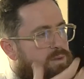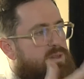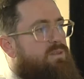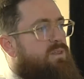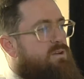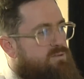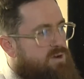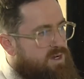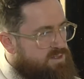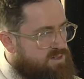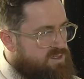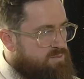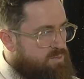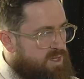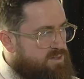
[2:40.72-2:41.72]
that they're trying to
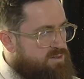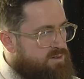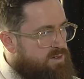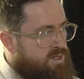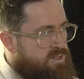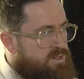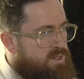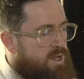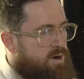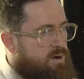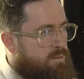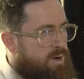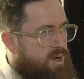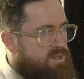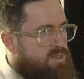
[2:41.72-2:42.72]
speak to need to care
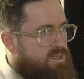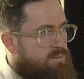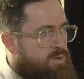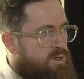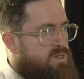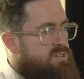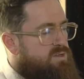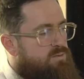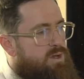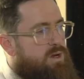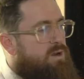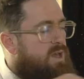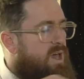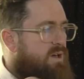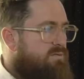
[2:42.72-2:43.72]
about it. Because if we
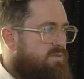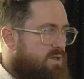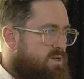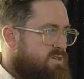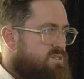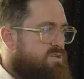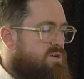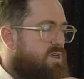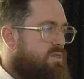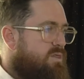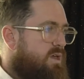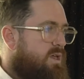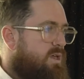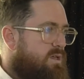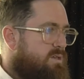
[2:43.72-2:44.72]
don't have those three
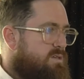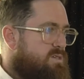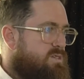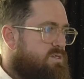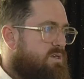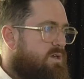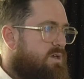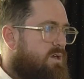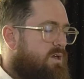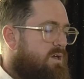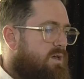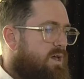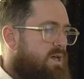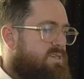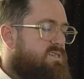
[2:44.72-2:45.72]
things,
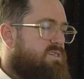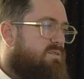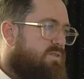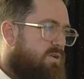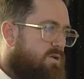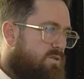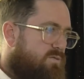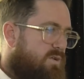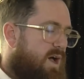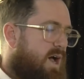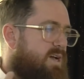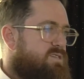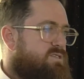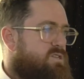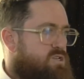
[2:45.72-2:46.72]
it's difficult for
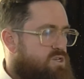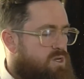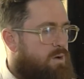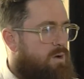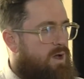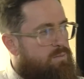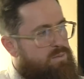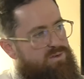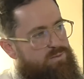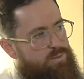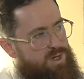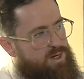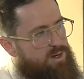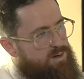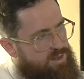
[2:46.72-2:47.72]
us to show up if
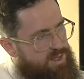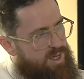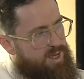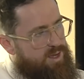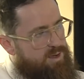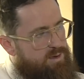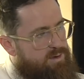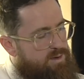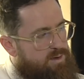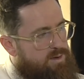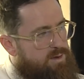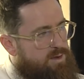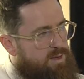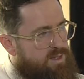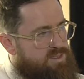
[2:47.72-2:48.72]
we don't care.
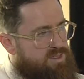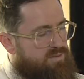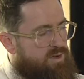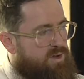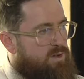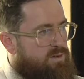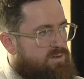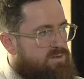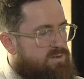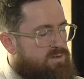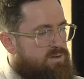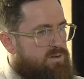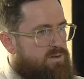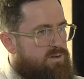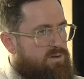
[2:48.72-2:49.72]
It's difficult
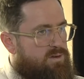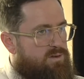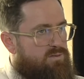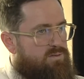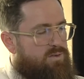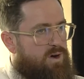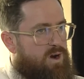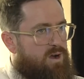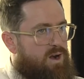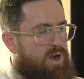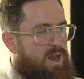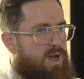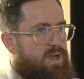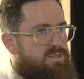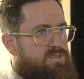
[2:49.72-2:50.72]
for our
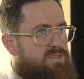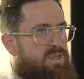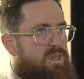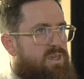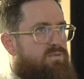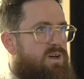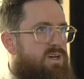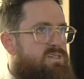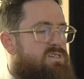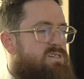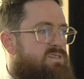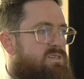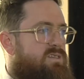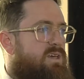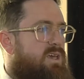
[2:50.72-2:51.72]
clients to give us
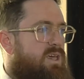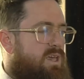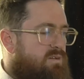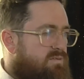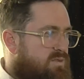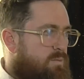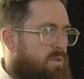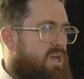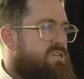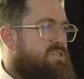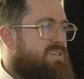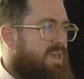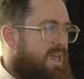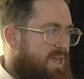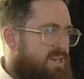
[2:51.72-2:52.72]
the
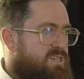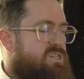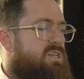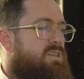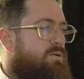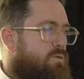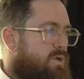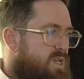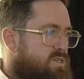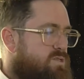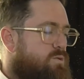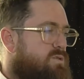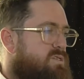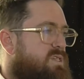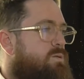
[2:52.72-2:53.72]
information, the energy, the
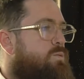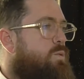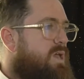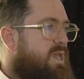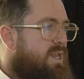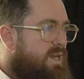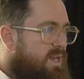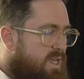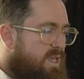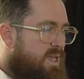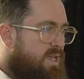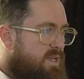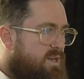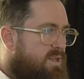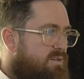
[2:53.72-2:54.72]
resource that we
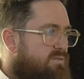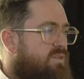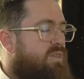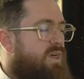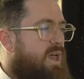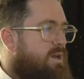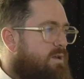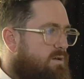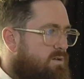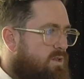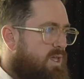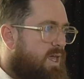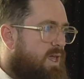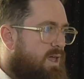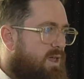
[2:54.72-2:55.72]
need if they don't
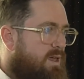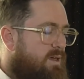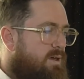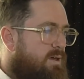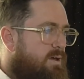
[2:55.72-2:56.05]
care.